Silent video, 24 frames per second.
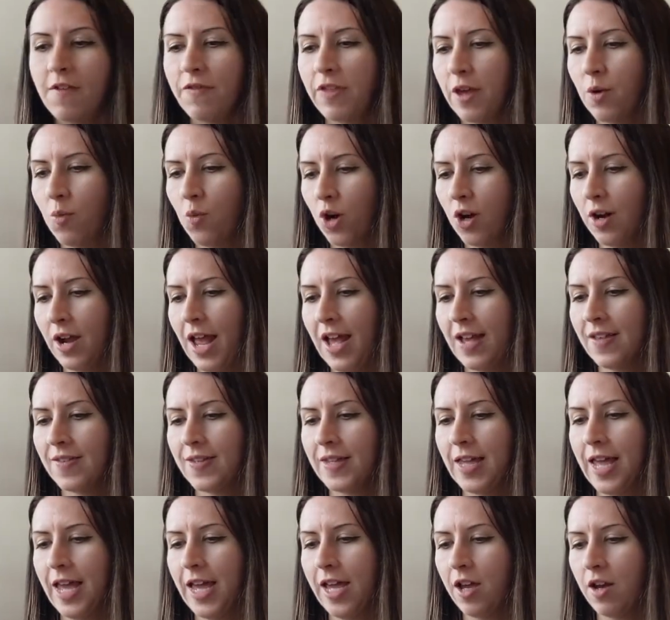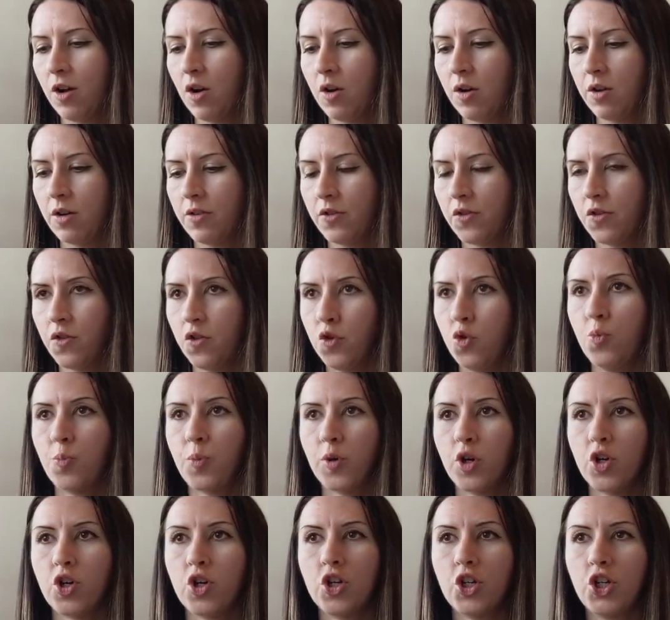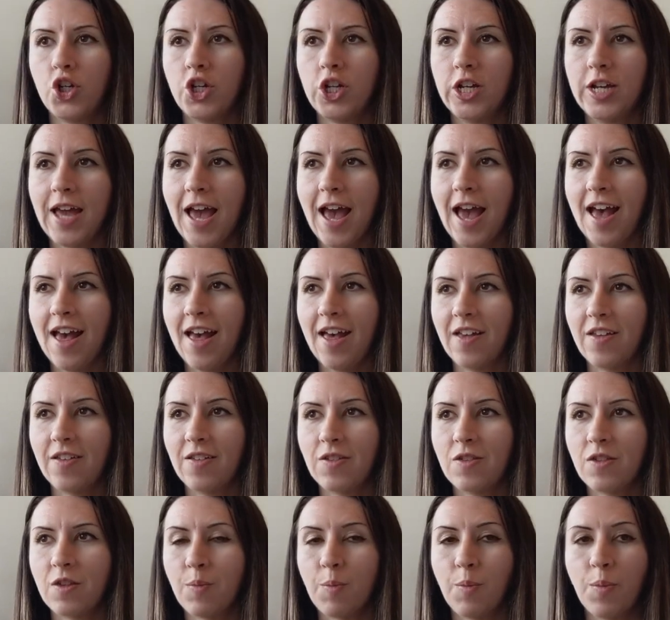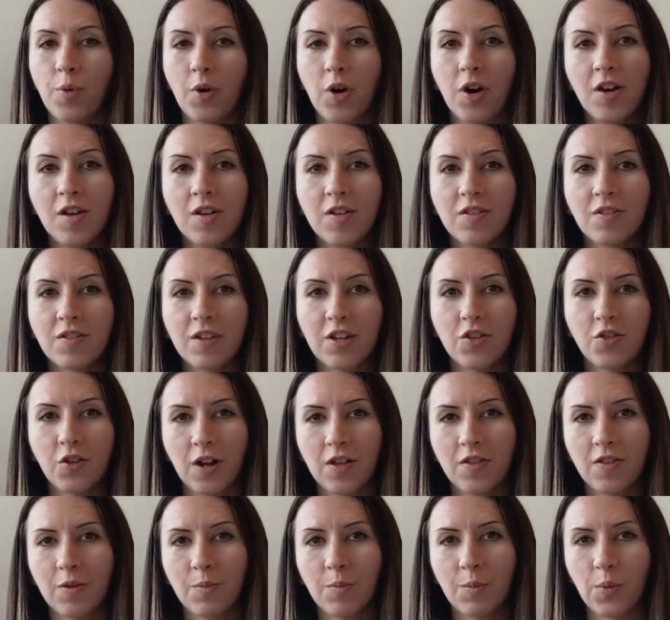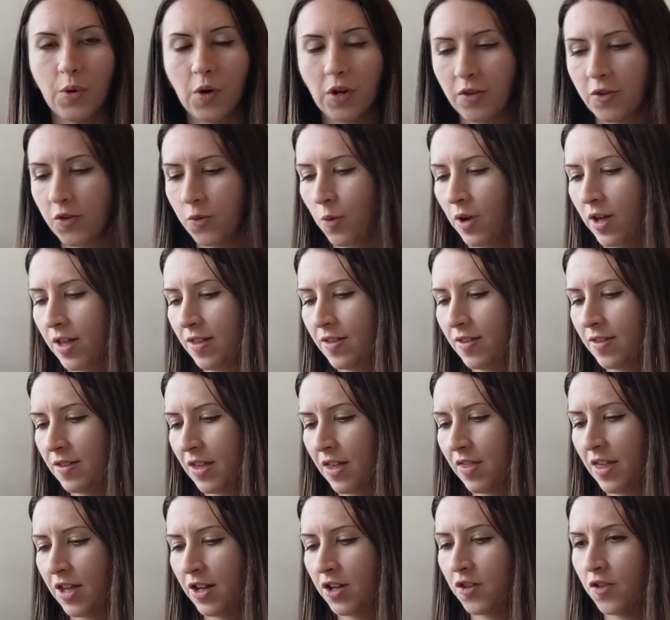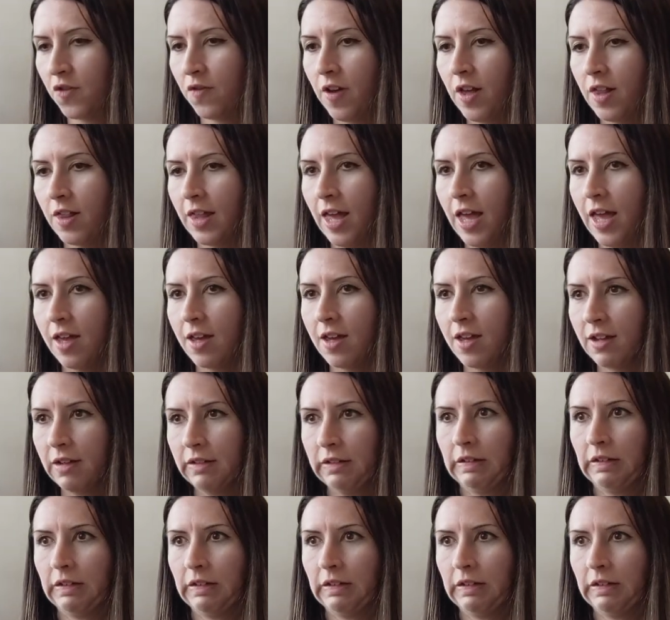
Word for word: They weren't as like super cushy as the Brooks. I tried some Brooks ones and they just felt like